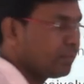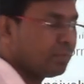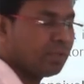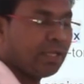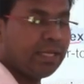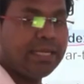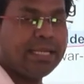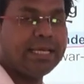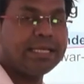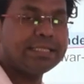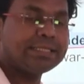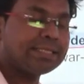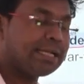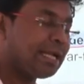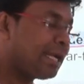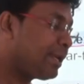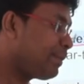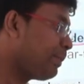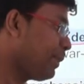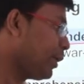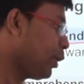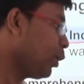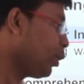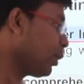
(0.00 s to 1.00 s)
India is
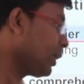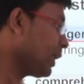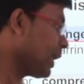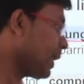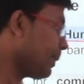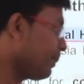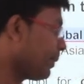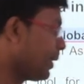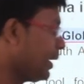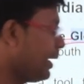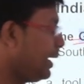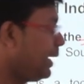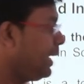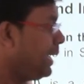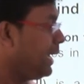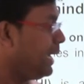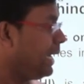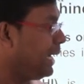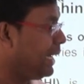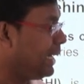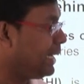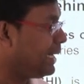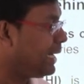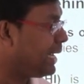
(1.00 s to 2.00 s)
ranked below them.
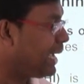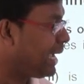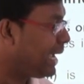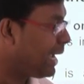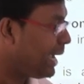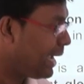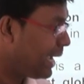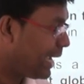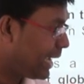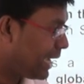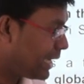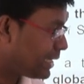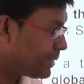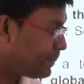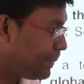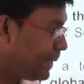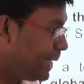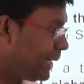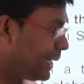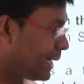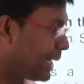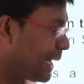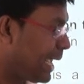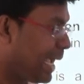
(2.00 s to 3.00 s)
India has
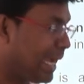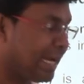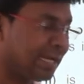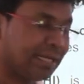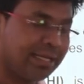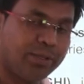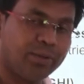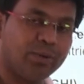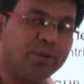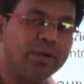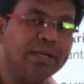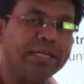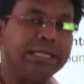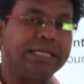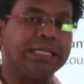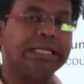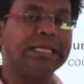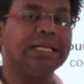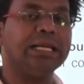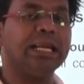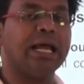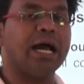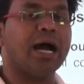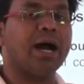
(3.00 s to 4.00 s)
been ranked, you know,
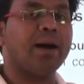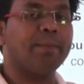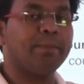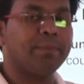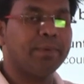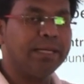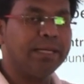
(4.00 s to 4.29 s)
little up,